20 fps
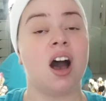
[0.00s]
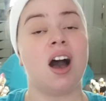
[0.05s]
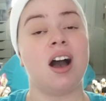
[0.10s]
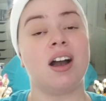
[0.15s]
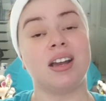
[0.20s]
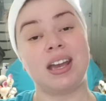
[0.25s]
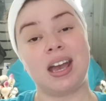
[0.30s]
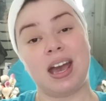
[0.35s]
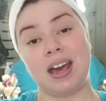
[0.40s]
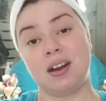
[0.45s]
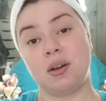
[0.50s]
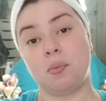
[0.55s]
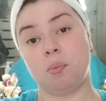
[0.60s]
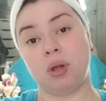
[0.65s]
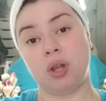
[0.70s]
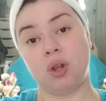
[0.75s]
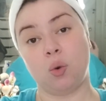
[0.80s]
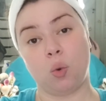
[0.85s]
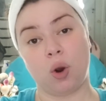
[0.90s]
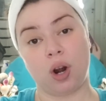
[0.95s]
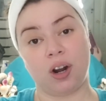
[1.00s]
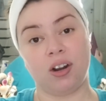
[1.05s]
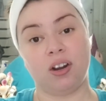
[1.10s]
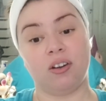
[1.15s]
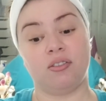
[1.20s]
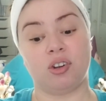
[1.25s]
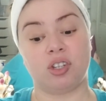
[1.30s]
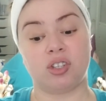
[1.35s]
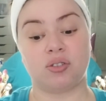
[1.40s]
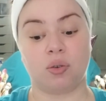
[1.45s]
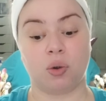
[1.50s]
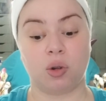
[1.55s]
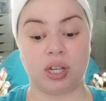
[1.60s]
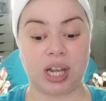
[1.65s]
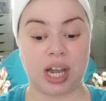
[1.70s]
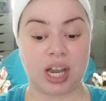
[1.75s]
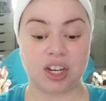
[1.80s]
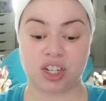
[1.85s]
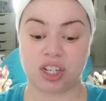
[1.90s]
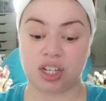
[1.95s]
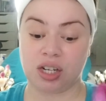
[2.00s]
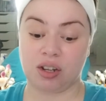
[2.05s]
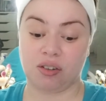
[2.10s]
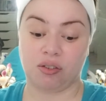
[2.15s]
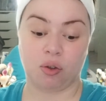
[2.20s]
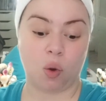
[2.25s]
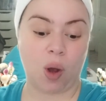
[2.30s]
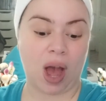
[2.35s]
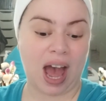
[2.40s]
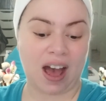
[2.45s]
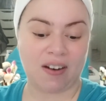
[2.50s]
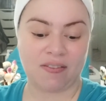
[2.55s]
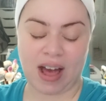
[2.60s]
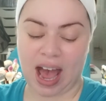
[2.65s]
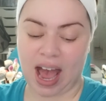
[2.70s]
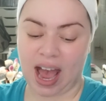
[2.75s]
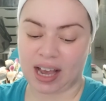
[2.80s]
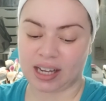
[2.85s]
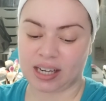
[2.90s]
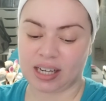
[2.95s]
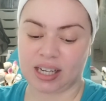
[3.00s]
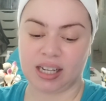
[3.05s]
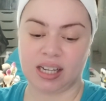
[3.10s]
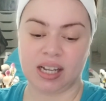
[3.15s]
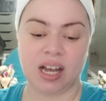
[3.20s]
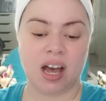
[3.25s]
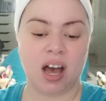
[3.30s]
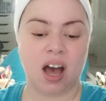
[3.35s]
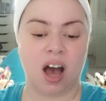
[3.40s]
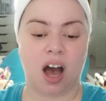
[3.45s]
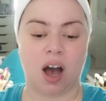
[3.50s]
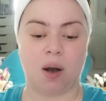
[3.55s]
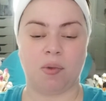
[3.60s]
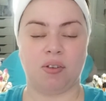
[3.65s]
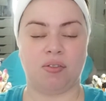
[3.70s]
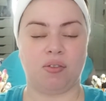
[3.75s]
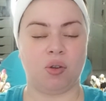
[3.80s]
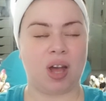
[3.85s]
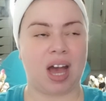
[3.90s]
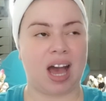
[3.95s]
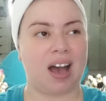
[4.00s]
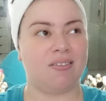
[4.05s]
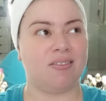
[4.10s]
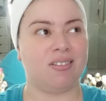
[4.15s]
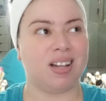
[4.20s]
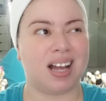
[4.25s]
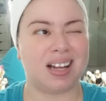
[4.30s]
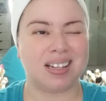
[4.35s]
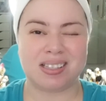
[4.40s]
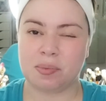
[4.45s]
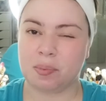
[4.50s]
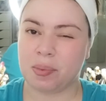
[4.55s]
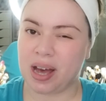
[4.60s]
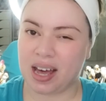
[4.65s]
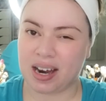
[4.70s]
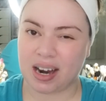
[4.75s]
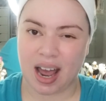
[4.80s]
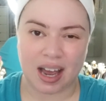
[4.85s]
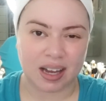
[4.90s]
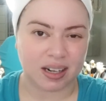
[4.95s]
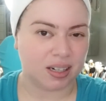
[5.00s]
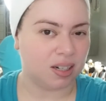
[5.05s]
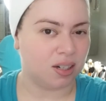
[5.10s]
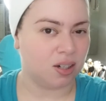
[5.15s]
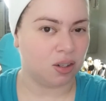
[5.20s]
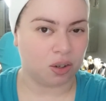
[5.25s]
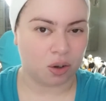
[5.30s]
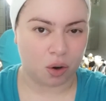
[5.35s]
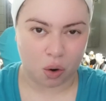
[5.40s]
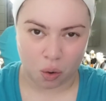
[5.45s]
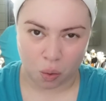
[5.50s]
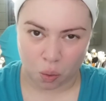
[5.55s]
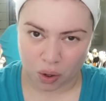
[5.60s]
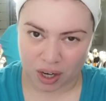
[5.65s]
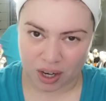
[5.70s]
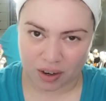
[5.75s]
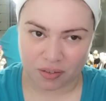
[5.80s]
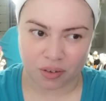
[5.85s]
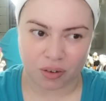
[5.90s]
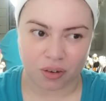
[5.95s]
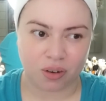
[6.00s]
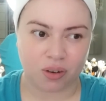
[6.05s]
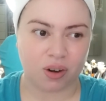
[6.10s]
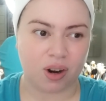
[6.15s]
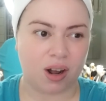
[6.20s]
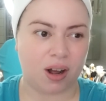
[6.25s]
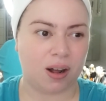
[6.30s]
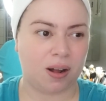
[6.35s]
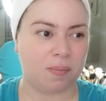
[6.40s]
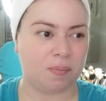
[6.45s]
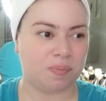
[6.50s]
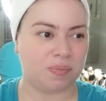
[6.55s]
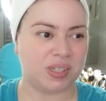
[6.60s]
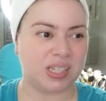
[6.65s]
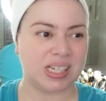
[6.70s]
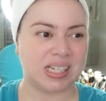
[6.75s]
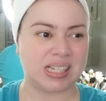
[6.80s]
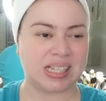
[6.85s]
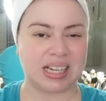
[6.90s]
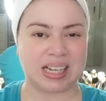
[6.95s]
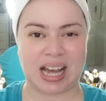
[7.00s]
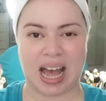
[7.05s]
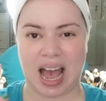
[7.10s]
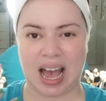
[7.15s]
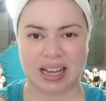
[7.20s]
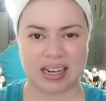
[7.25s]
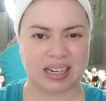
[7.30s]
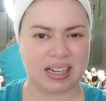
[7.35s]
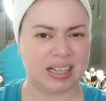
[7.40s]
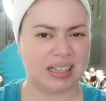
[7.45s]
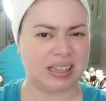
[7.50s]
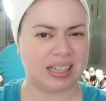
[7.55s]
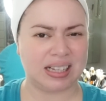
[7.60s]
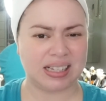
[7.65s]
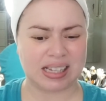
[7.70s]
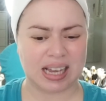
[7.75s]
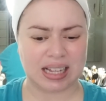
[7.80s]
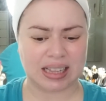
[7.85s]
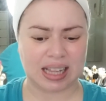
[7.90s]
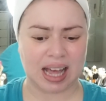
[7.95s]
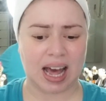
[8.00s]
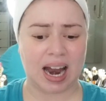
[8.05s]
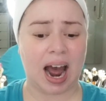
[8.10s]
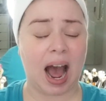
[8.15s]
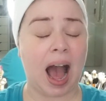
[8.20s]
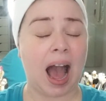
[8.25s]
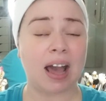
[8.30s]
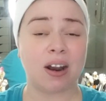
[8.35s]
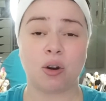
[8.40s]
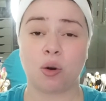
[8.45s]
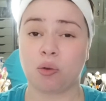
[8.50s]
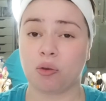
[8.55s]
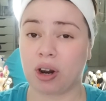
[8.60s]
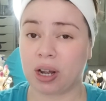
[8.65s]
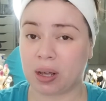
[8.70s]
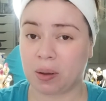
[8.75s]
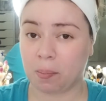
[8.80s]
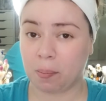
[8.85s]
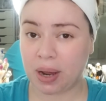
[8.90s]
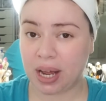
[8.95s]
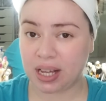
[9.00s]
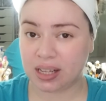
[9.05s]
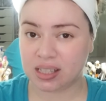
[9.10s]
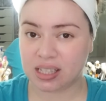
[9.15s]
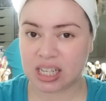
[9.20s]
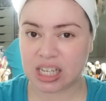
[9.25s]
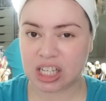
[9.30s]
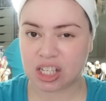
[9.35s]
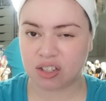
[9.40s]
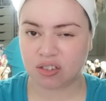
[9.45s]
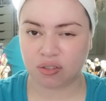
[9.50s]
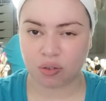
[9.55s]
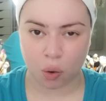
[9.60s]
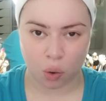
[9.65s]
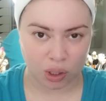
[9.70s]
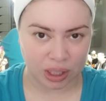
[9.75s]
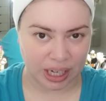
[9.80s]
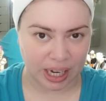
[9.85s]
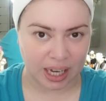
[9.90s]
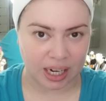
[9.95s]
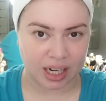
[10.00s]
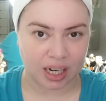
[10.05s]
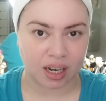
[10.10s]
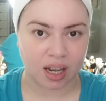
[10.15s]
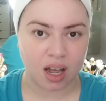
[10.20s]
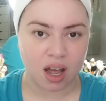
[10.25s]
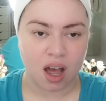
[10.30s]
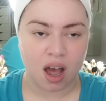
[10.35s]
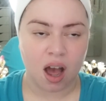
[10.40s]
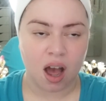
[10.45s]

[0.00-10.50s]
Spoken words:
Again, being wary of exfoliation if you have acne, if you have lots of bad acne or whatever, cystic acne and things like that, I don't recommend exfoliating.